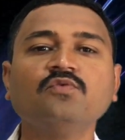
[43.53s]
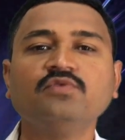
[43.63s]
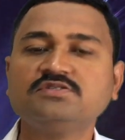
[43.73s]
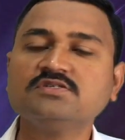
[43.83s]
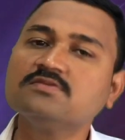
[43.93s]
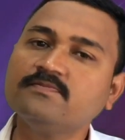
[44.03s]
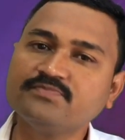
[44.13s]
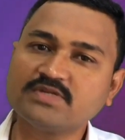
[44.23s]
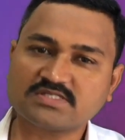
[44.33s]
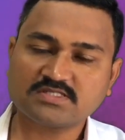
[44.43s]
which is
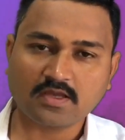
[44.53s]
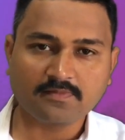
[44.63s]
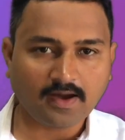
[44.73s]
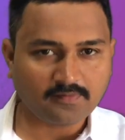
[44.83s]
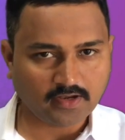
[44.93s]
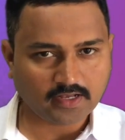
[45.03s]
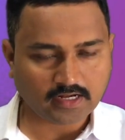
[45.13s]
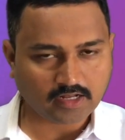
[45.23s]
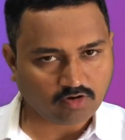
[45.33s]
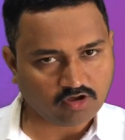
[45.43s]
the sigma
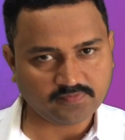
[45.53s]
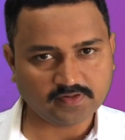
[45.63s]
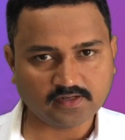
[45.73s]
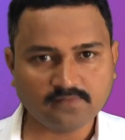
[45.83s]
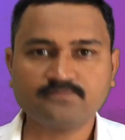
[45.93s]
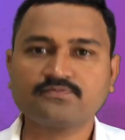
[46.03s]
molecular orbital.